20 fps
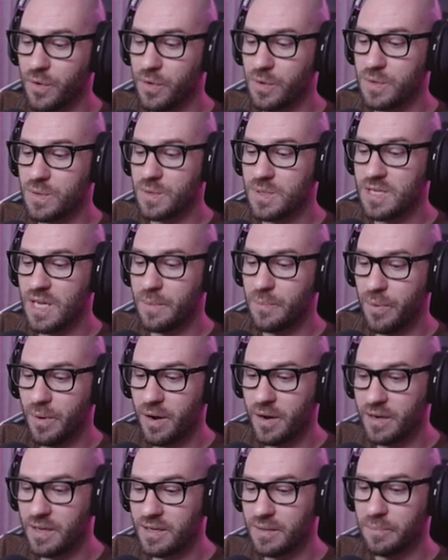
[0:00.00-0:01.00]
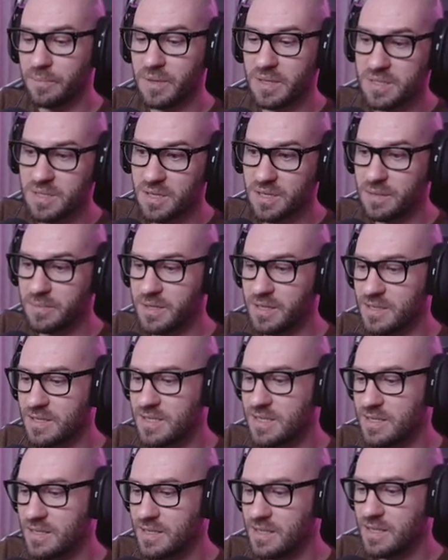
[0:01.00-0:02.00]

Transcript: you to take part in the big tournament.